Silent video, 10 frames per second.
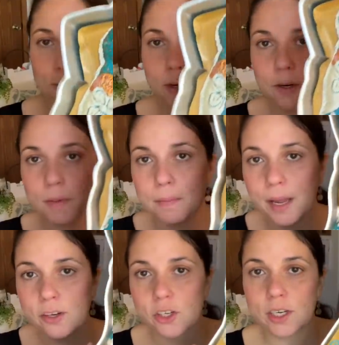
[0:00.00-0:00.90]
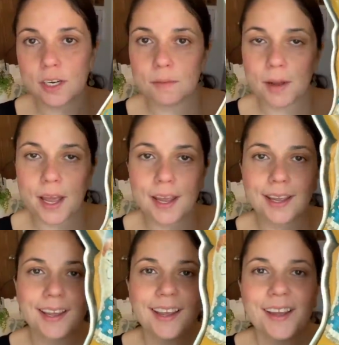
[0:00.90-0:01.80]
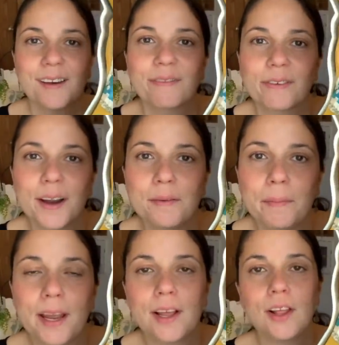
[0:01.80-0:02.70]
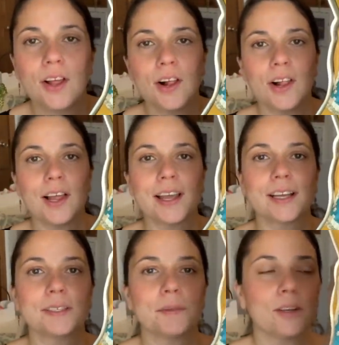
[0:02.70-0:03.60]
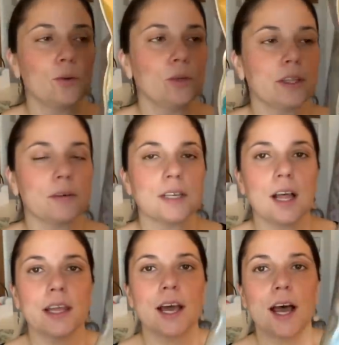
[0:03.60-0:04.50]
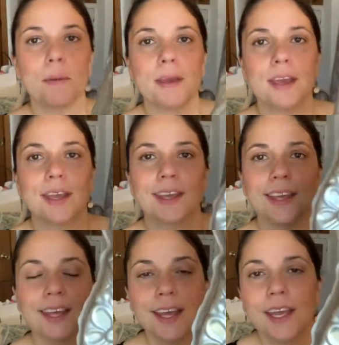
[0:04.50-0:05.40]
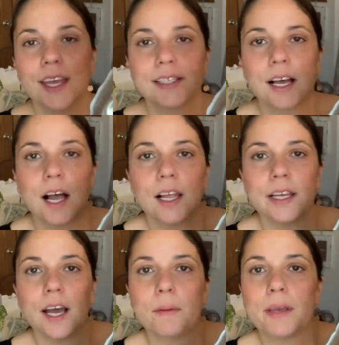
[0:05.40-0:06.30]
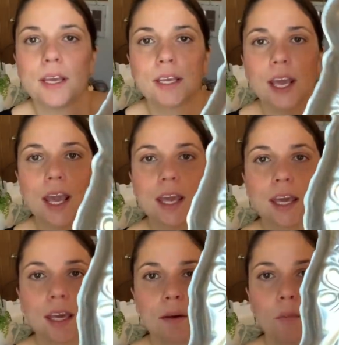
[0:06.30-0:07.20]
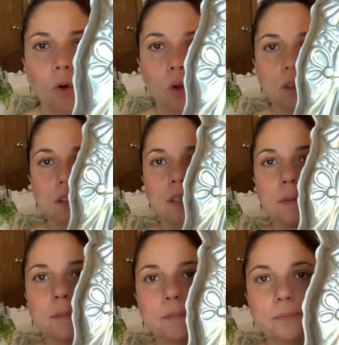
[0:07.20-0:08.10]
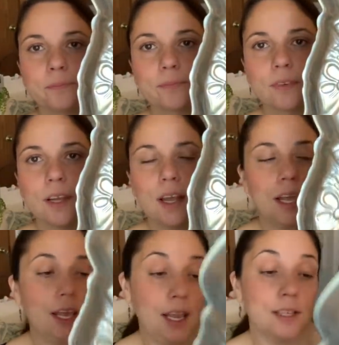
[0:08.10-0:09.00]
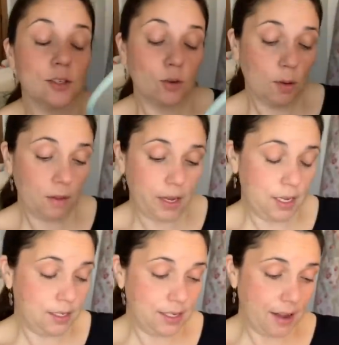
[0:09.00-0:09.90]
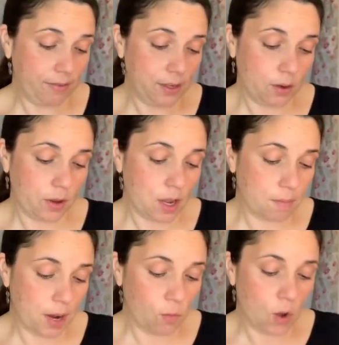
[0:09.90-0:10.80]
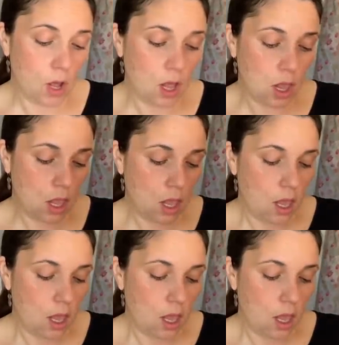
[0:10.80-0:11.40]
You heard me mention in my friend mail haul, I got something cool that was Holly Hobbie. It's a Holly Hobbie cake mold. It's adorable. It's definitely going on my wall.